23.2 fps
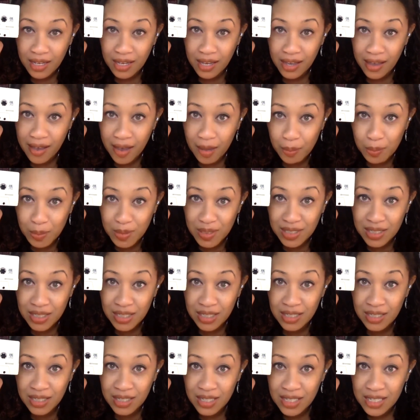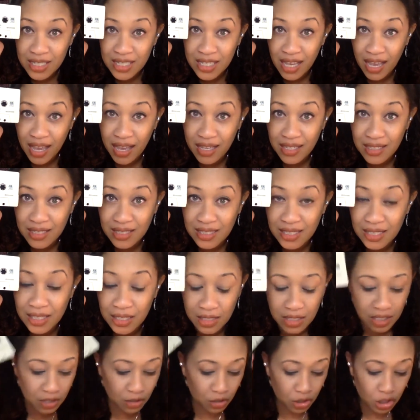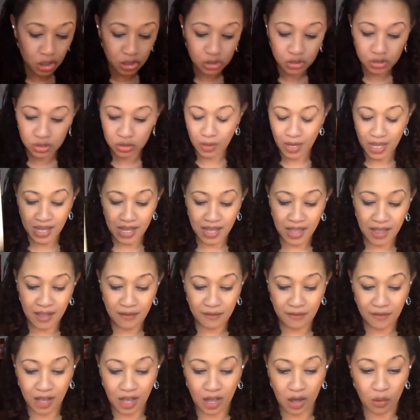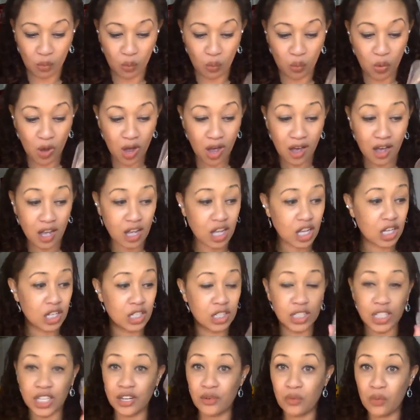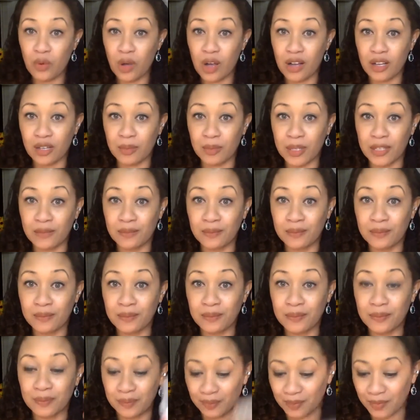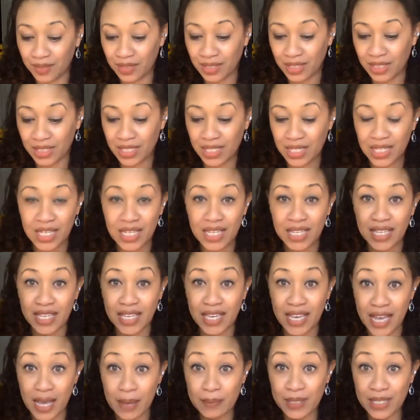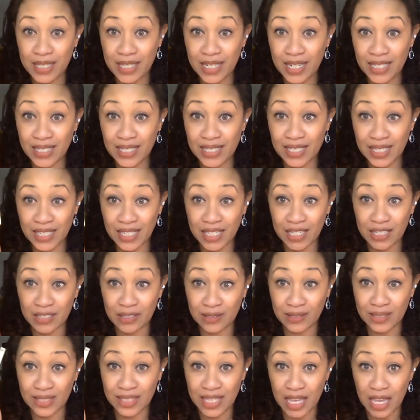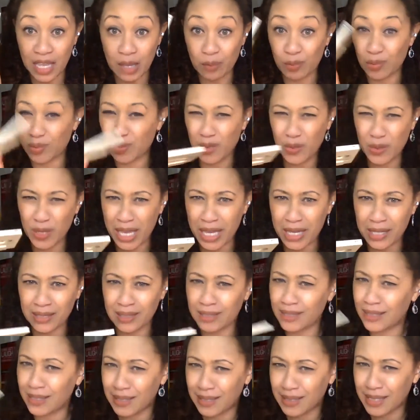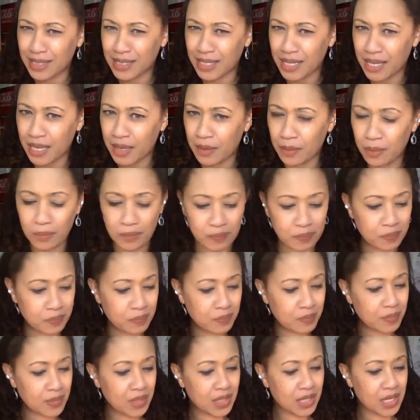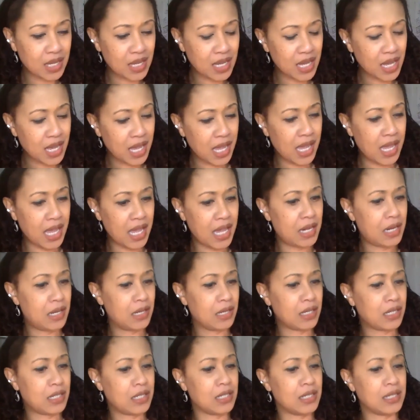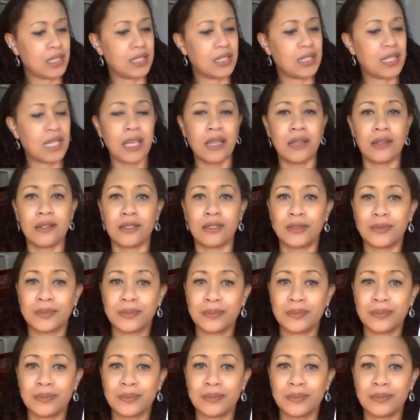Captain and Tennille. So I have a, wa a clear Walkman, Captain and Tennille tape, no case, just a tape, and a Cassingle.